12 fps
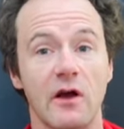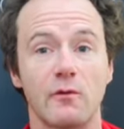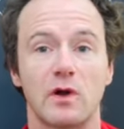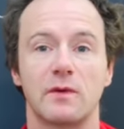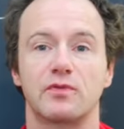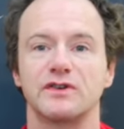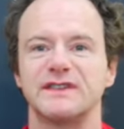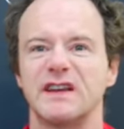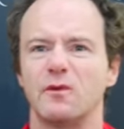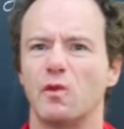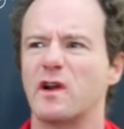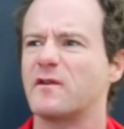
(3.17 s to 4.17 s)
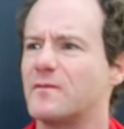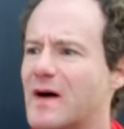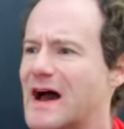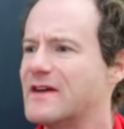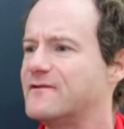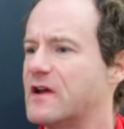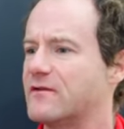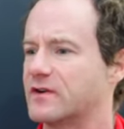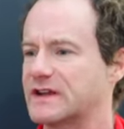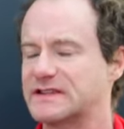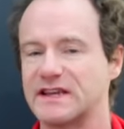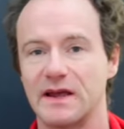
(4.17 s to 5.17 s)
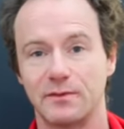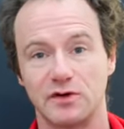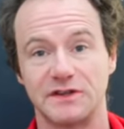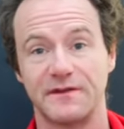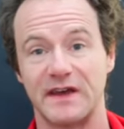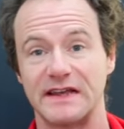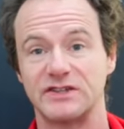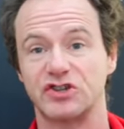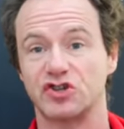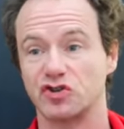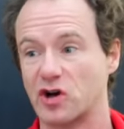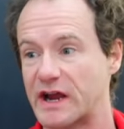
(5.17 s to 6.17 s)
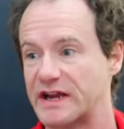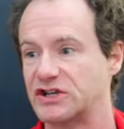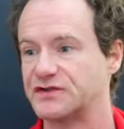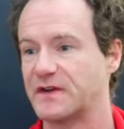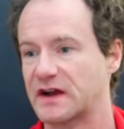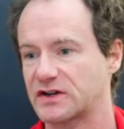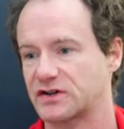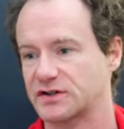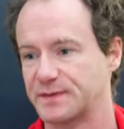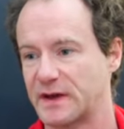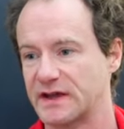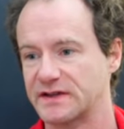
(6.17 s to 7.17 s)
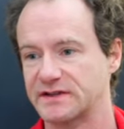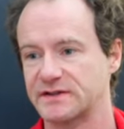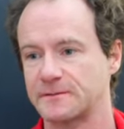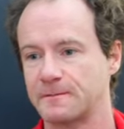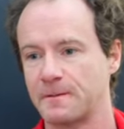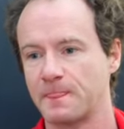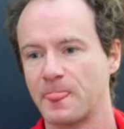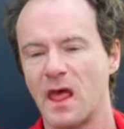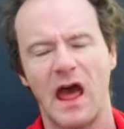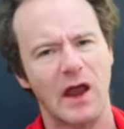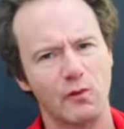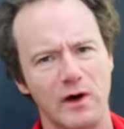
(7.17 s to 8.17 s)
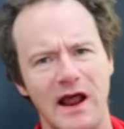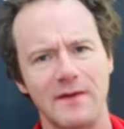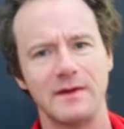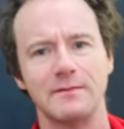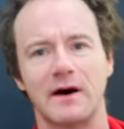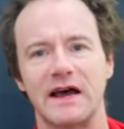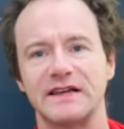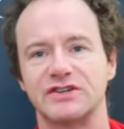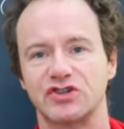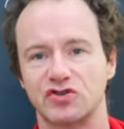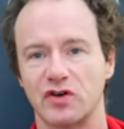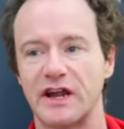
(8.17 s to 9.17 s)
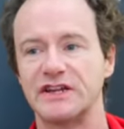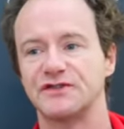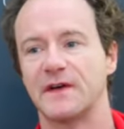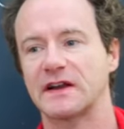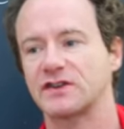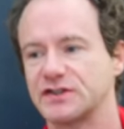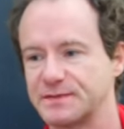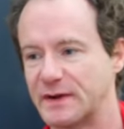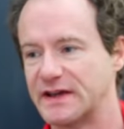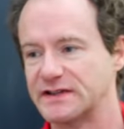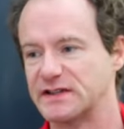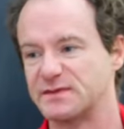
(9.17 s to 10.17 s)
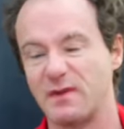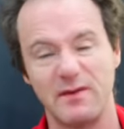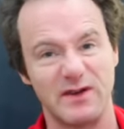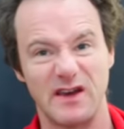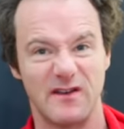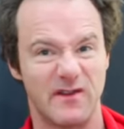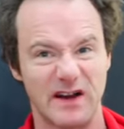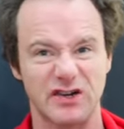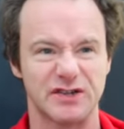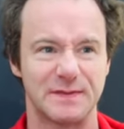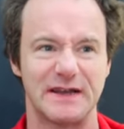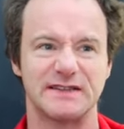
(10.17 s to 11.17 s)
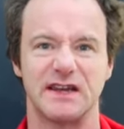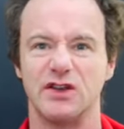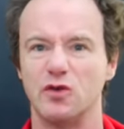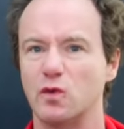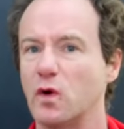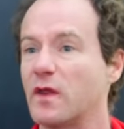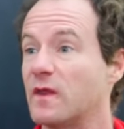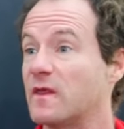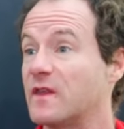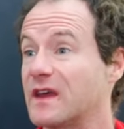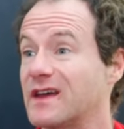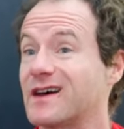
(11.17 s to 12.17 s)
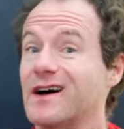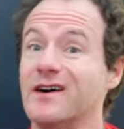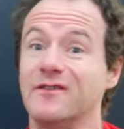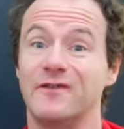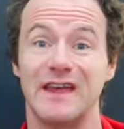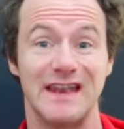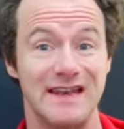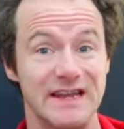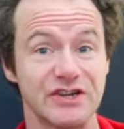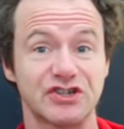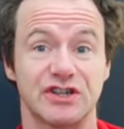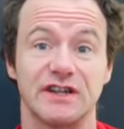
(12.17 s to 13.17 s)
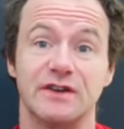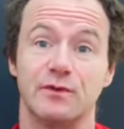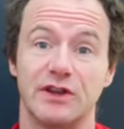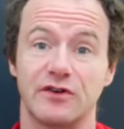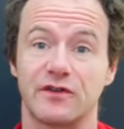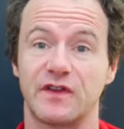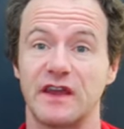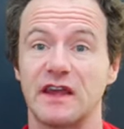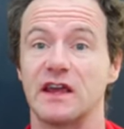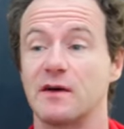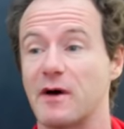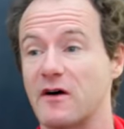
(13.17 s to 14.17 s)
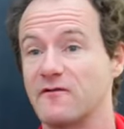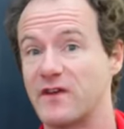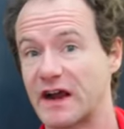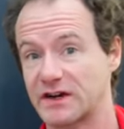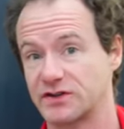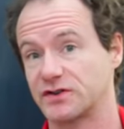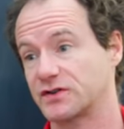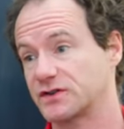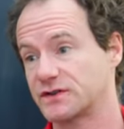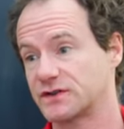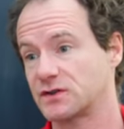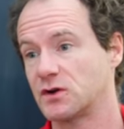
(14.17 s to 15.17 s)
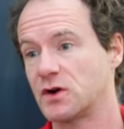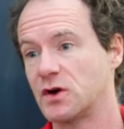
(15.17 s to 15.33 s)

I want to present one of my favorite examples of a strange vector space. And what I mean by a strange vector space is maybe a vector space that you wouldn't think of initially when you're thinking about vectors,